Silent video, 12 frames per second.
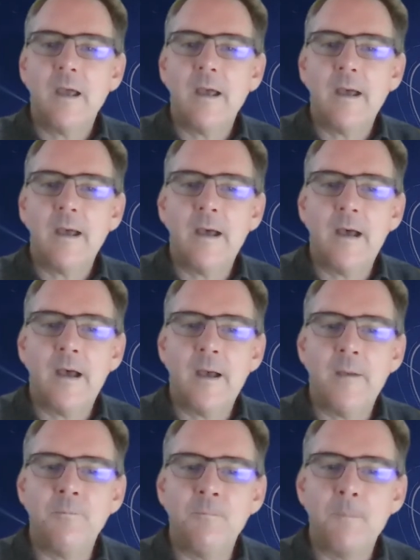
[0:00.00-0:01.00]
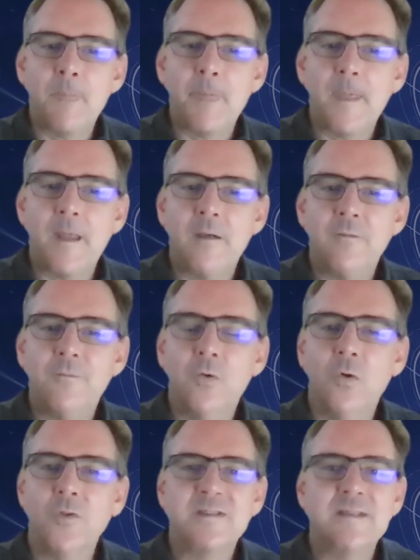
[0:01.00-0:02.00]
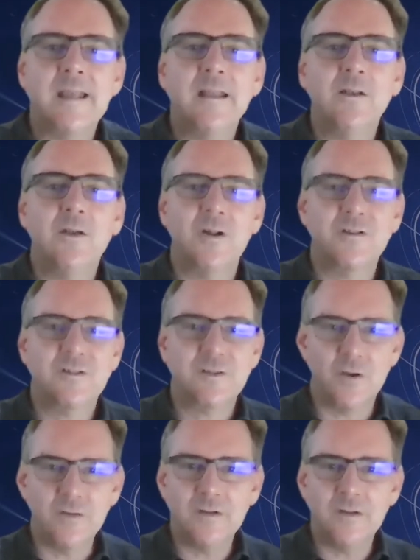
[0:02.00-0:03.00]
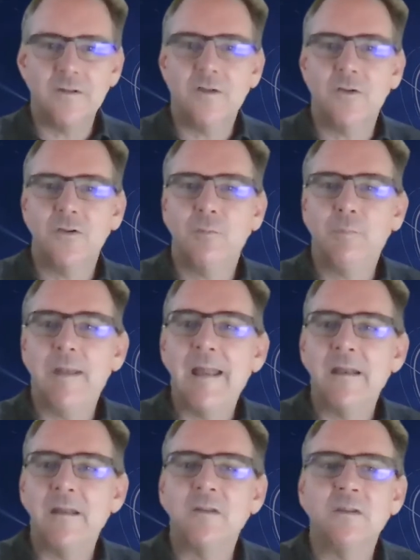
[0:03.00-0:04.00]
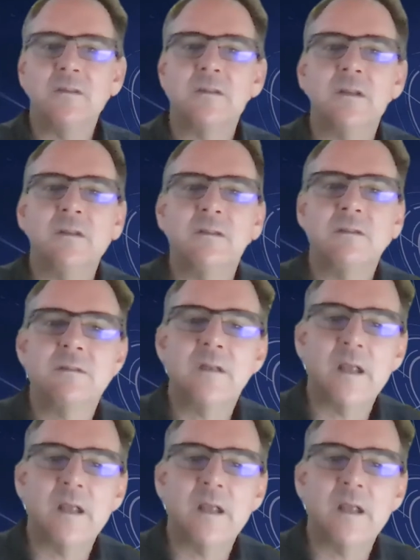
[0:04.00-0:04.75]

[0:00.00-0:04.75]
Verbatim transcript: for the second largest continent on the planet is